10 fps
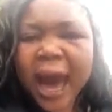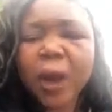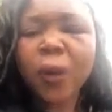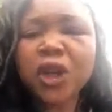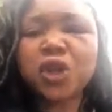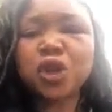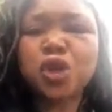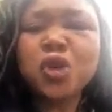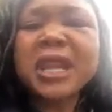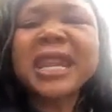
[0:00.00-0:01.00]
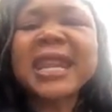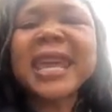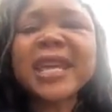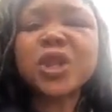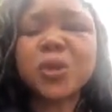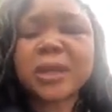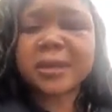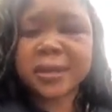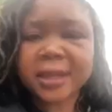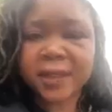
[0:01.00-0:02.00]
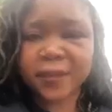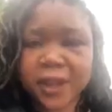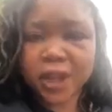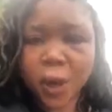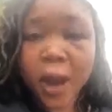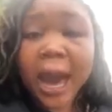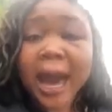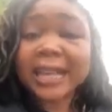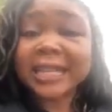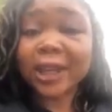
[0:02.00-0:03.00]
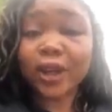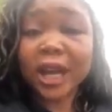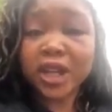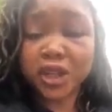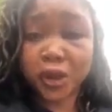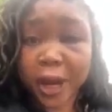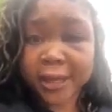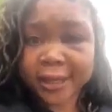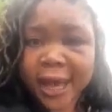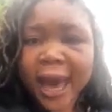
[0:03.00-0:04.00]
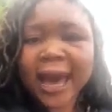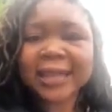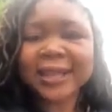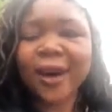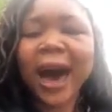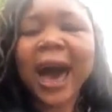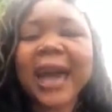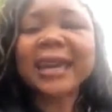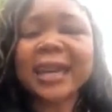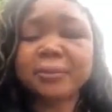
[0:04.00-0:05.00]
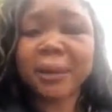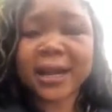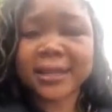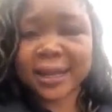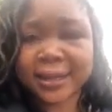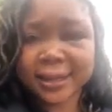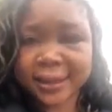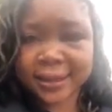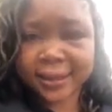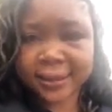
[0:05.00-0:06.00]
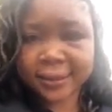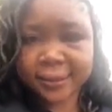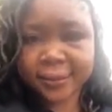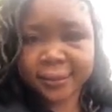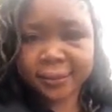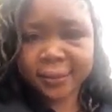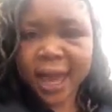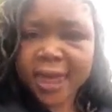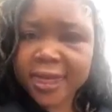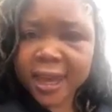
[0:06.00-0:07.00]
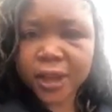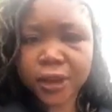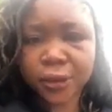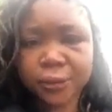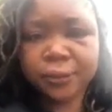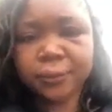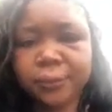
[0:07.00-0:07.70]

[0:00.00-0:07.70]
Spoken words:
I want you to retweet this video until it trends, until I get my justice. Thank you.